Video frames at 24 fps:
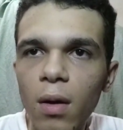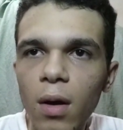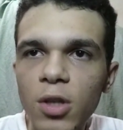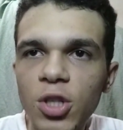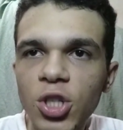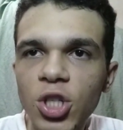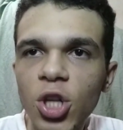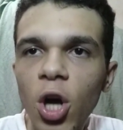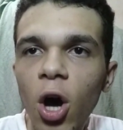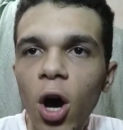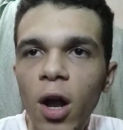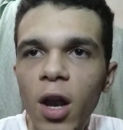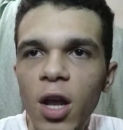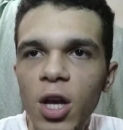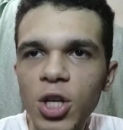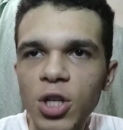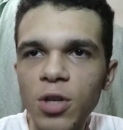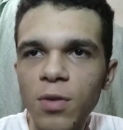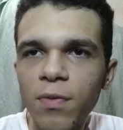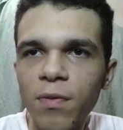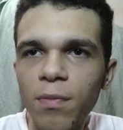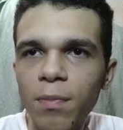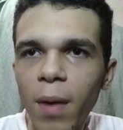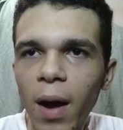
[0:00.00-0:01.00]

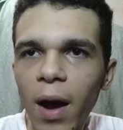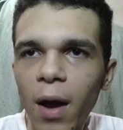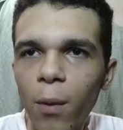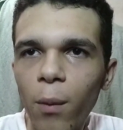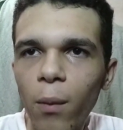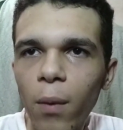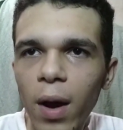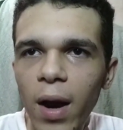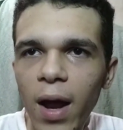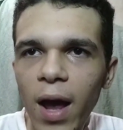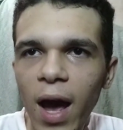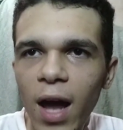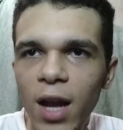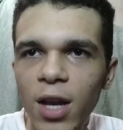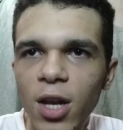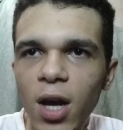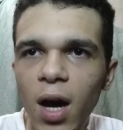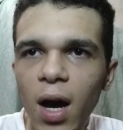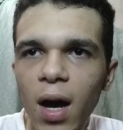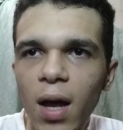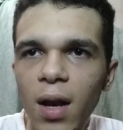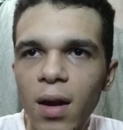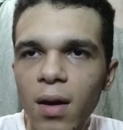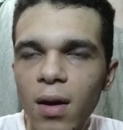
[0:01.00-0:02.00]
astonished by what I had
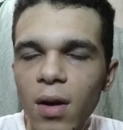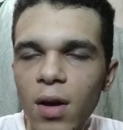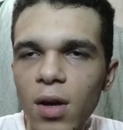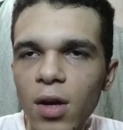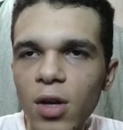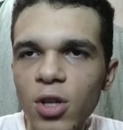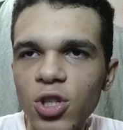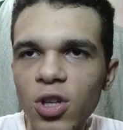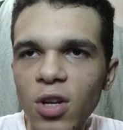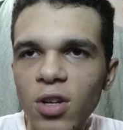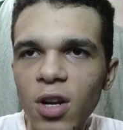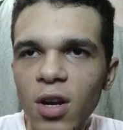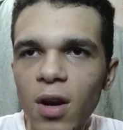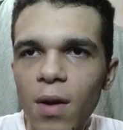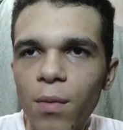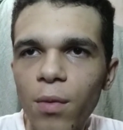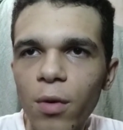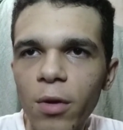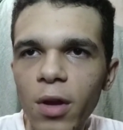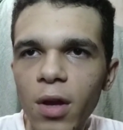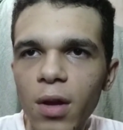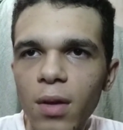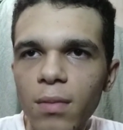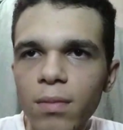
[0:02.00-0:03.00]
done. So I didn't
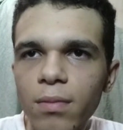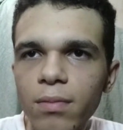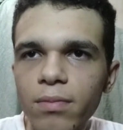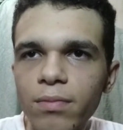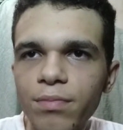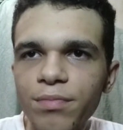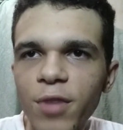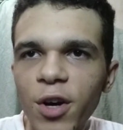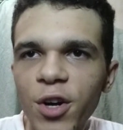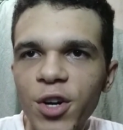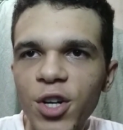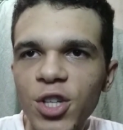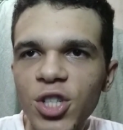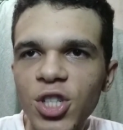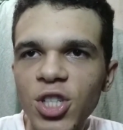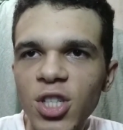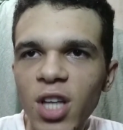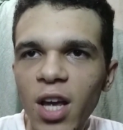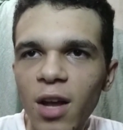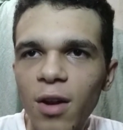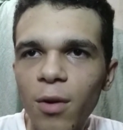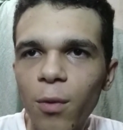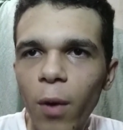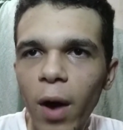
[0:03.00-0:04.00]
really
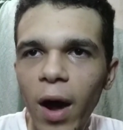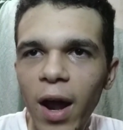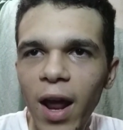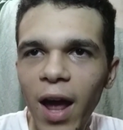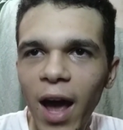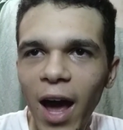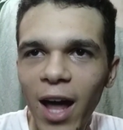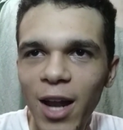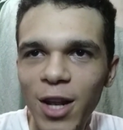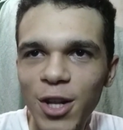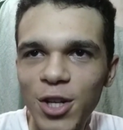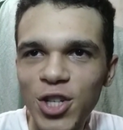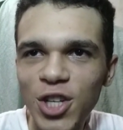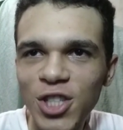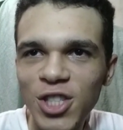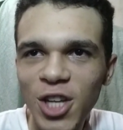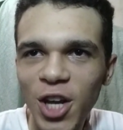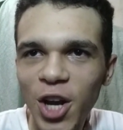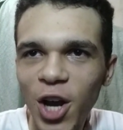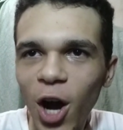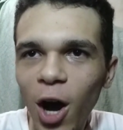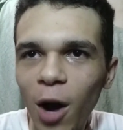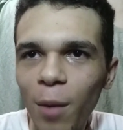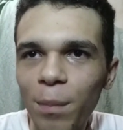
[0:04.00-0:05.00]
understand what I had just
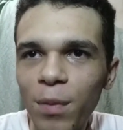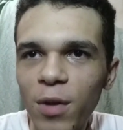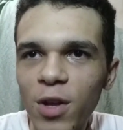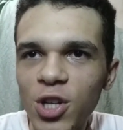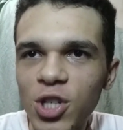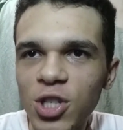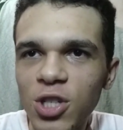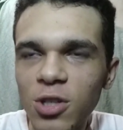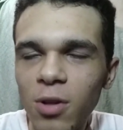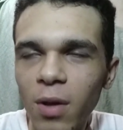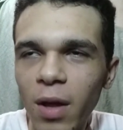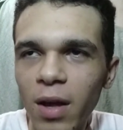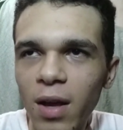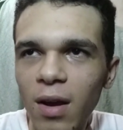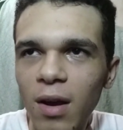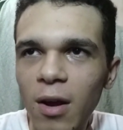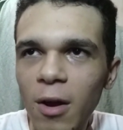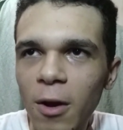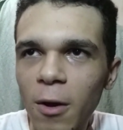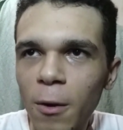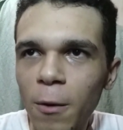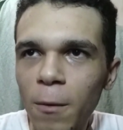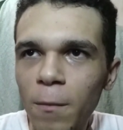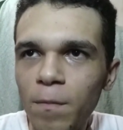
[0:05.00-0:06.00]
accomplished. So like
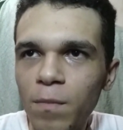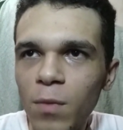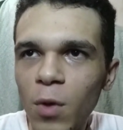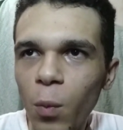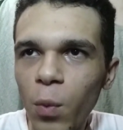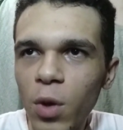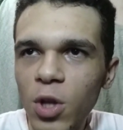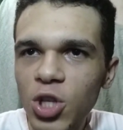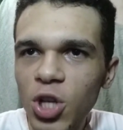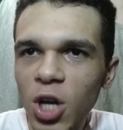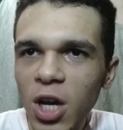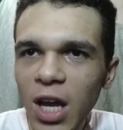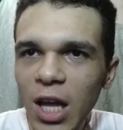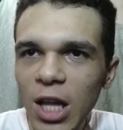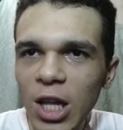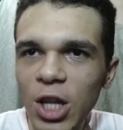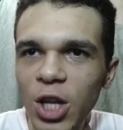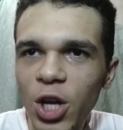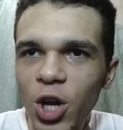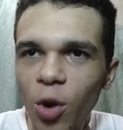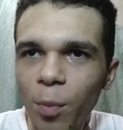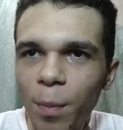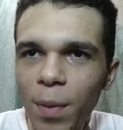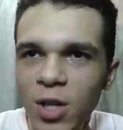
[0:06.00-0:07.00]
we took a
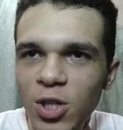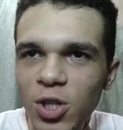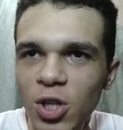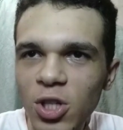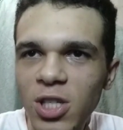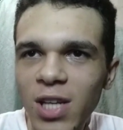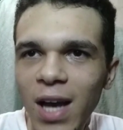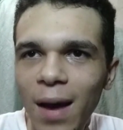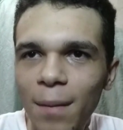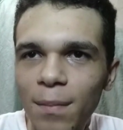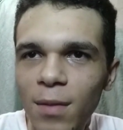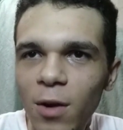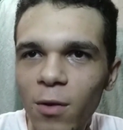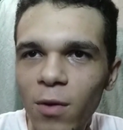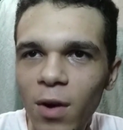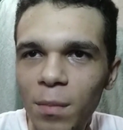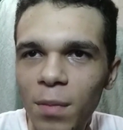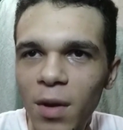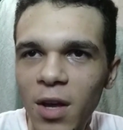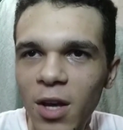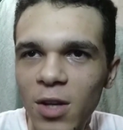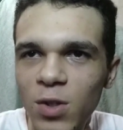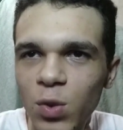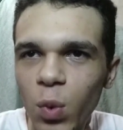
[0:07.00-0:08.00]
little bit to time the
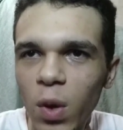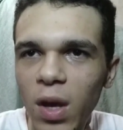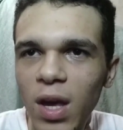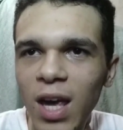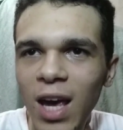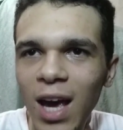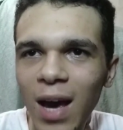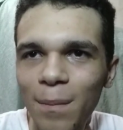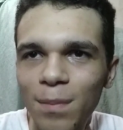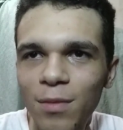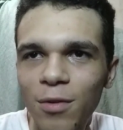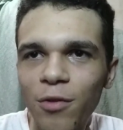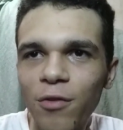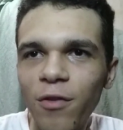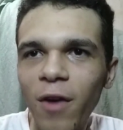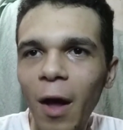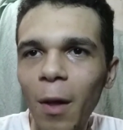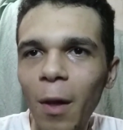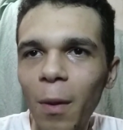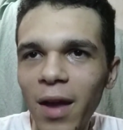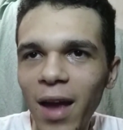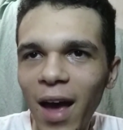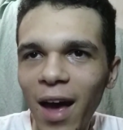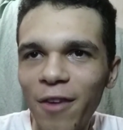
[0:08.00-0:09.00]
run because we kept
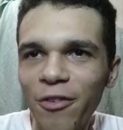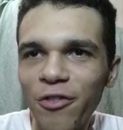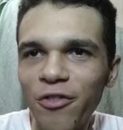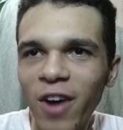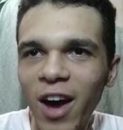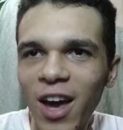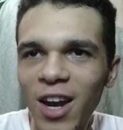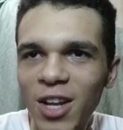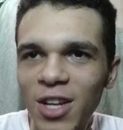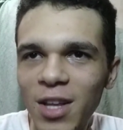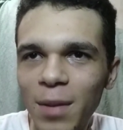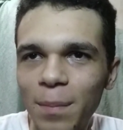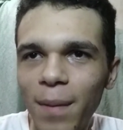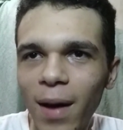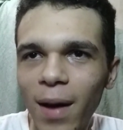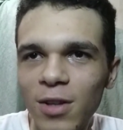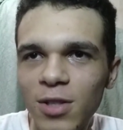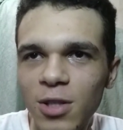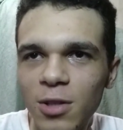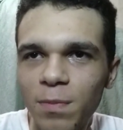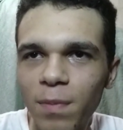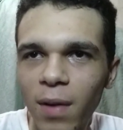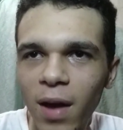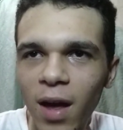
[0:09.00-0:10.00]
failing at finding the
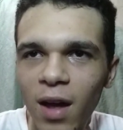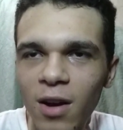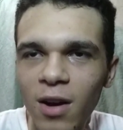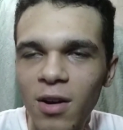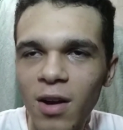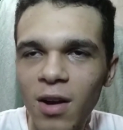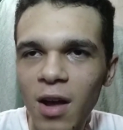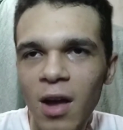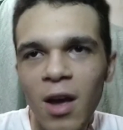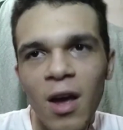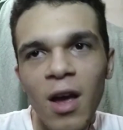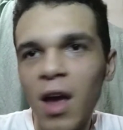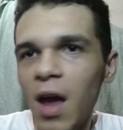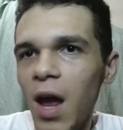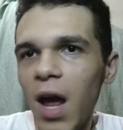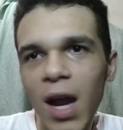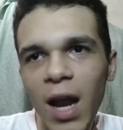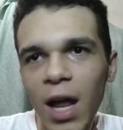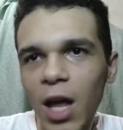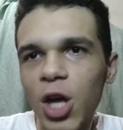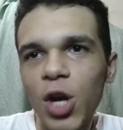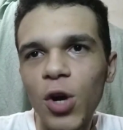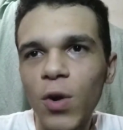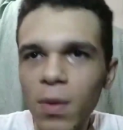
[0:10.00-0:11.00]
Bowser pattern,
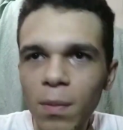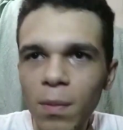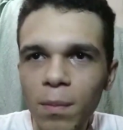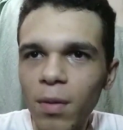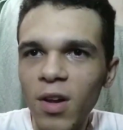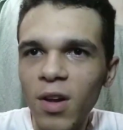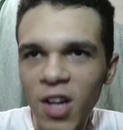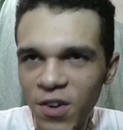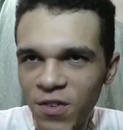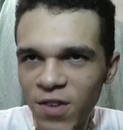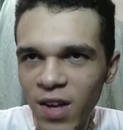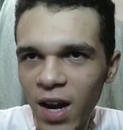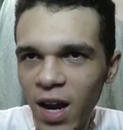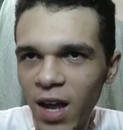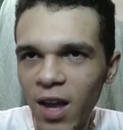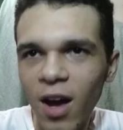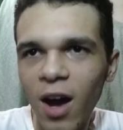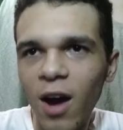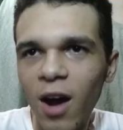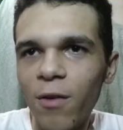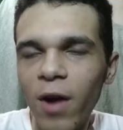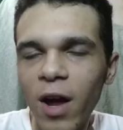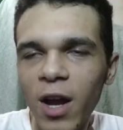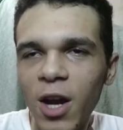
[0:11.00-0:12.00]
and I couldn't believe that I
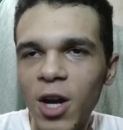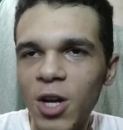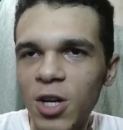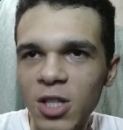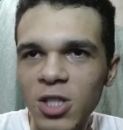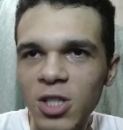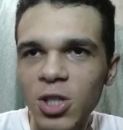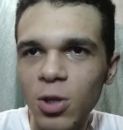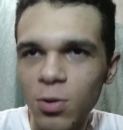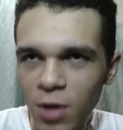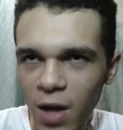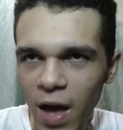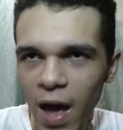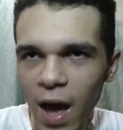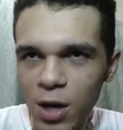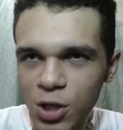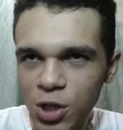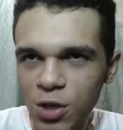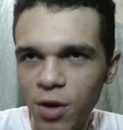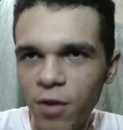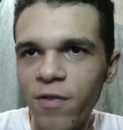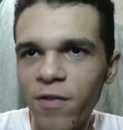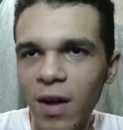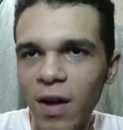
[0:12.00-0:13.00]
got record until they
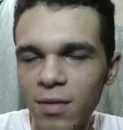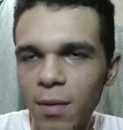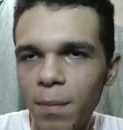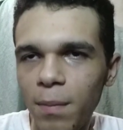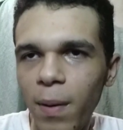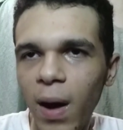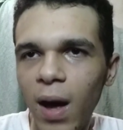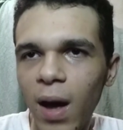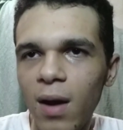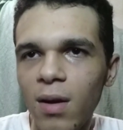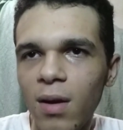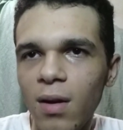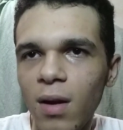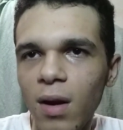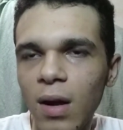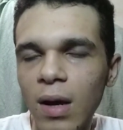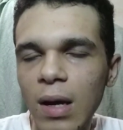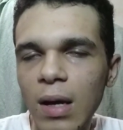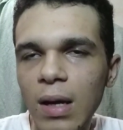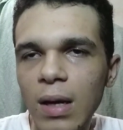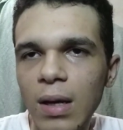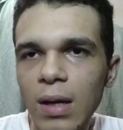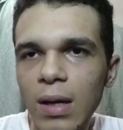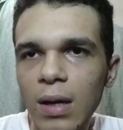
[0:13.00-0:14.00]
actually found the pattern.
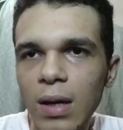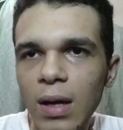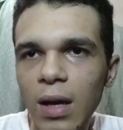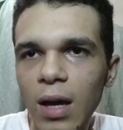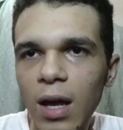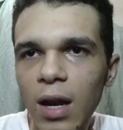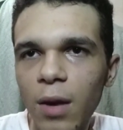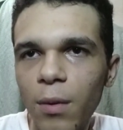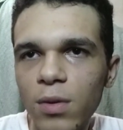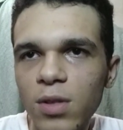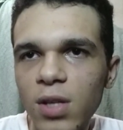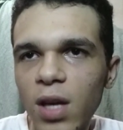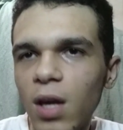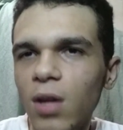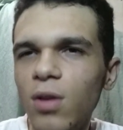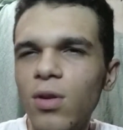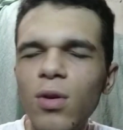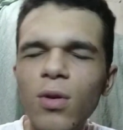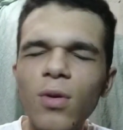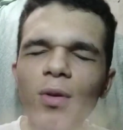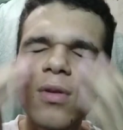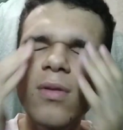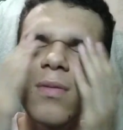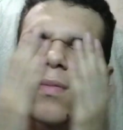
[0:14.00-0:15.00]
And I was like,
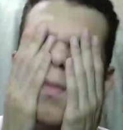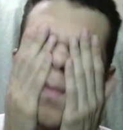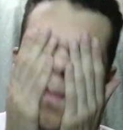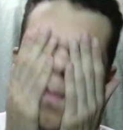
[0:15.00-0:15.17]
dude,